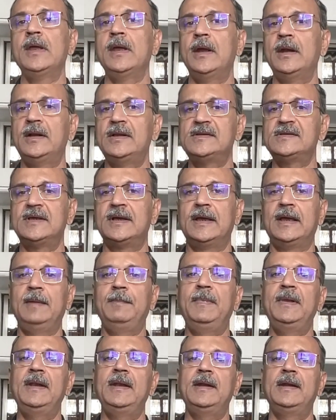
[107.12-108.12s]
It is the
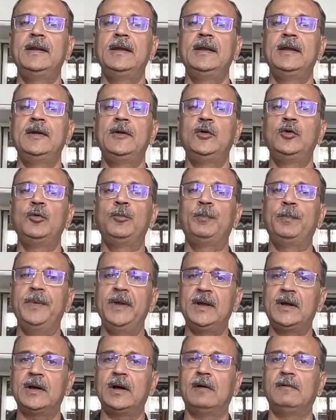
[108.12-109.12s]
ability to
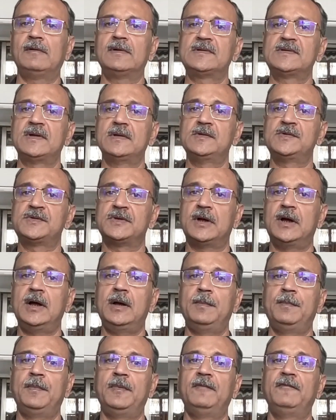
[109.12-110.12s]
pick ourselves
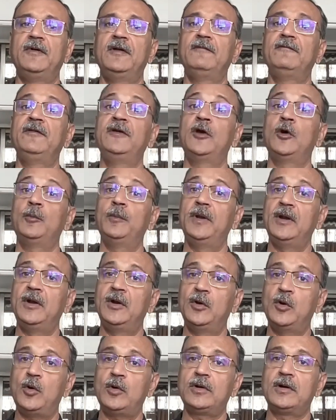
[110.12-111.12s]
up when we have
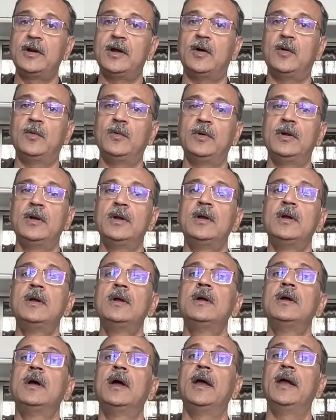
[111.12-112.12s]
been knocked down
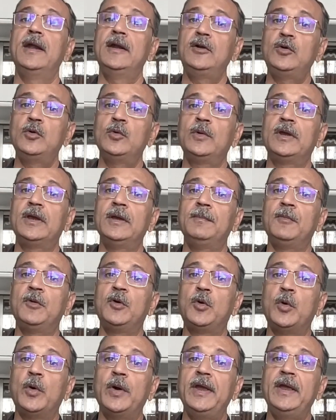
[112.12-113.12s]
and to keep
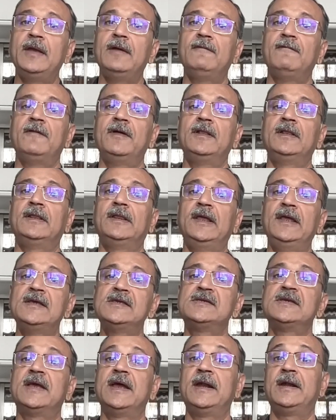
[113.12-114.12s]
going when
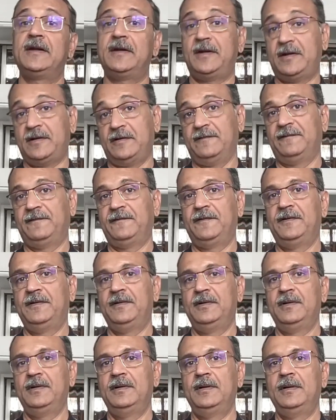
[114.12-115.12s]
things get tough.
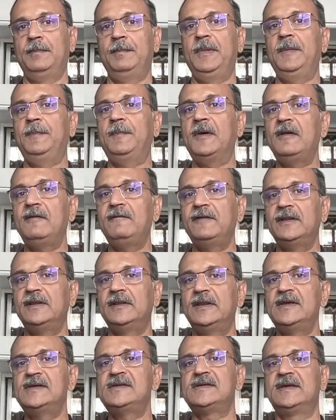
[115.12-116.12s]
People with
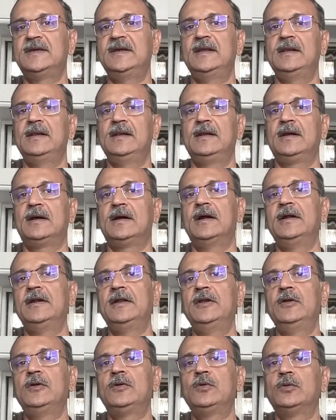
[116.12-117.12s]
this skill
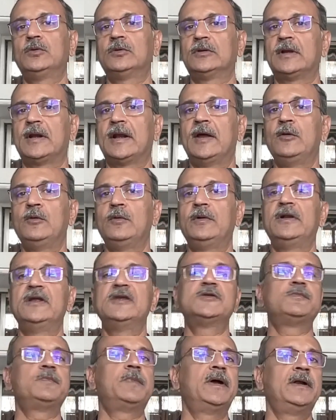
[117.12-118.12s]
continue to thrive
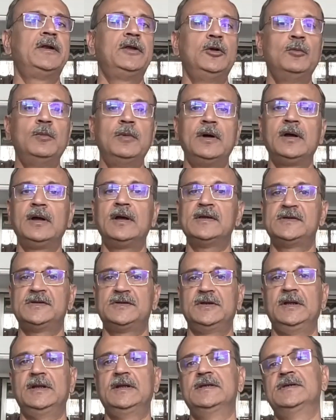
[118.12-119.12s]
despite humongous
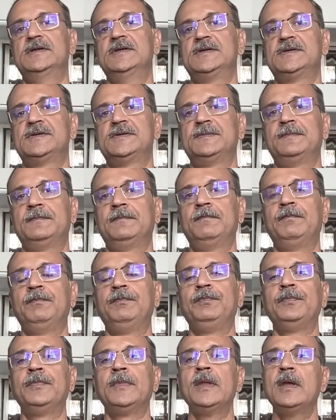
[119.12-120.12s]
challenges.
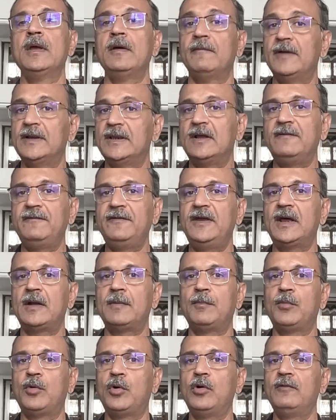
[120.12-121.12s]
Whether we
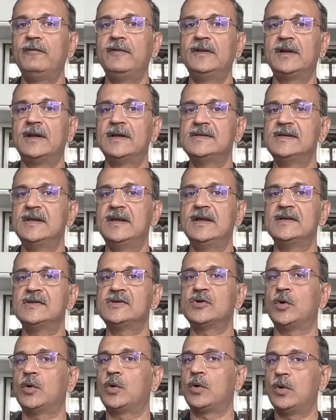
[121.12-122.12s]
are born with
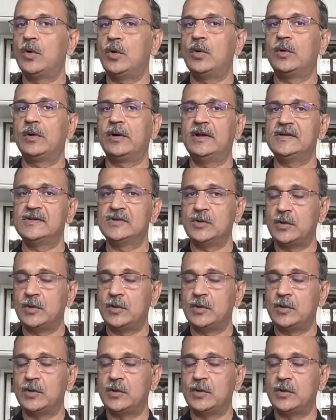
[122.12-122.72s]
resilience or not is